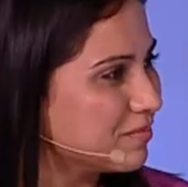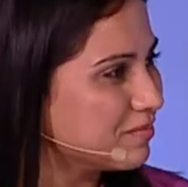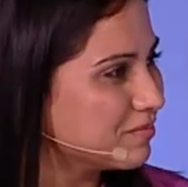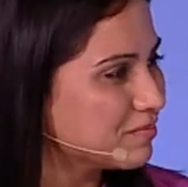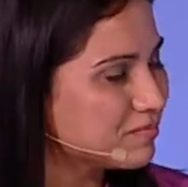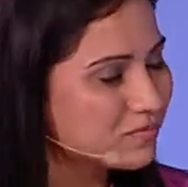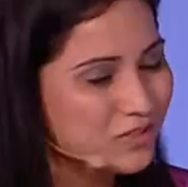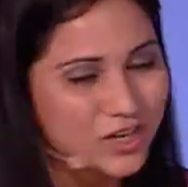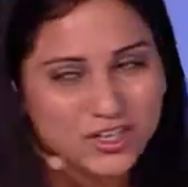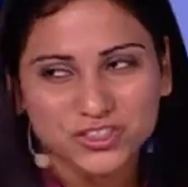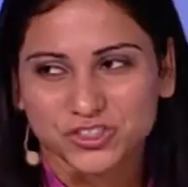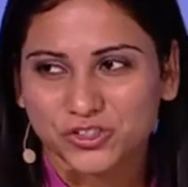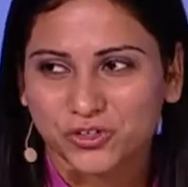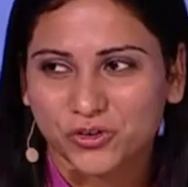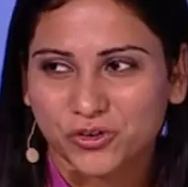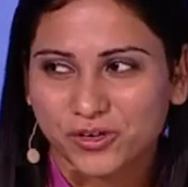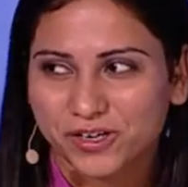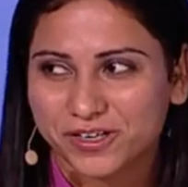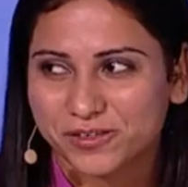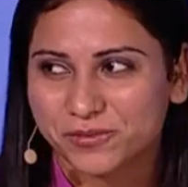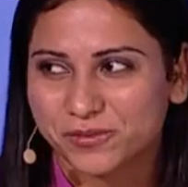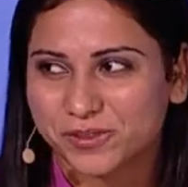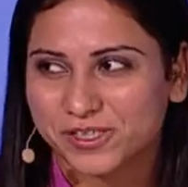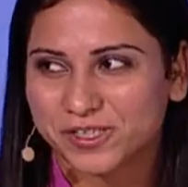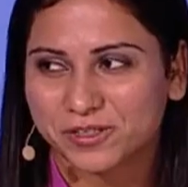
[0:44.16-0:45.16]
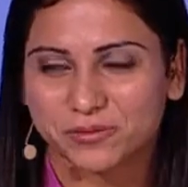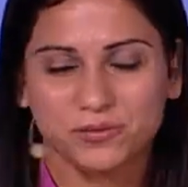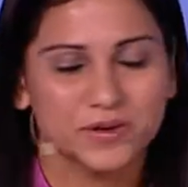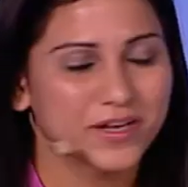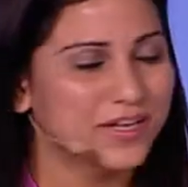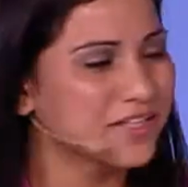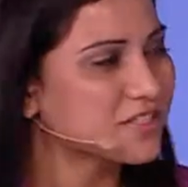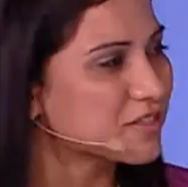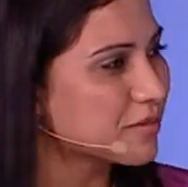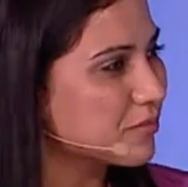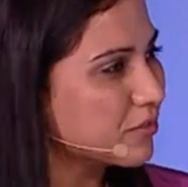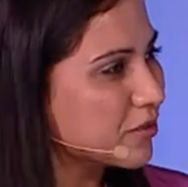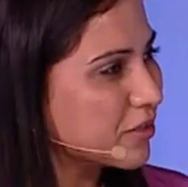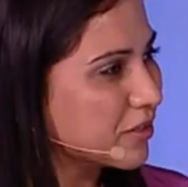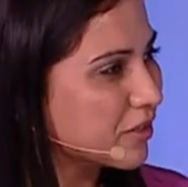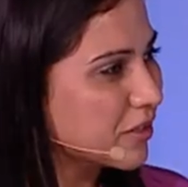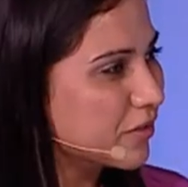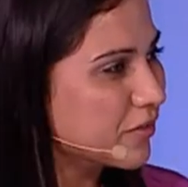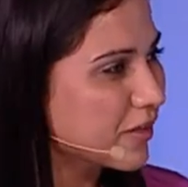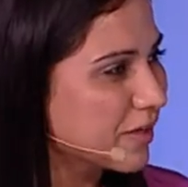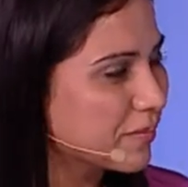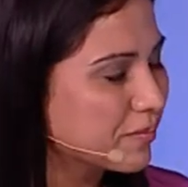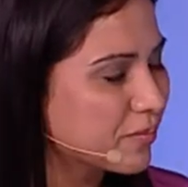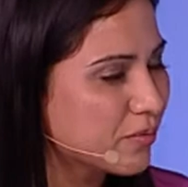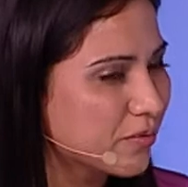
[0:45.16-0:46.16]
Dr. Horan really raised some really
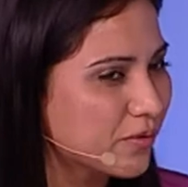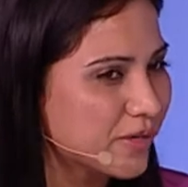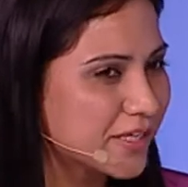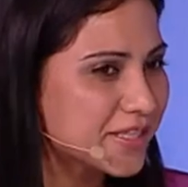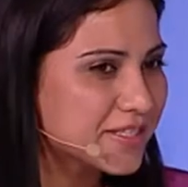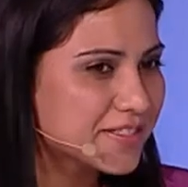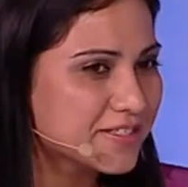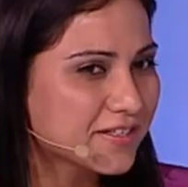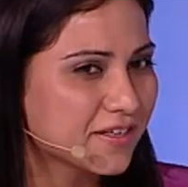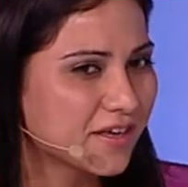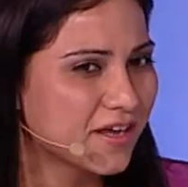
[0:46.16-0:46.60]
great points.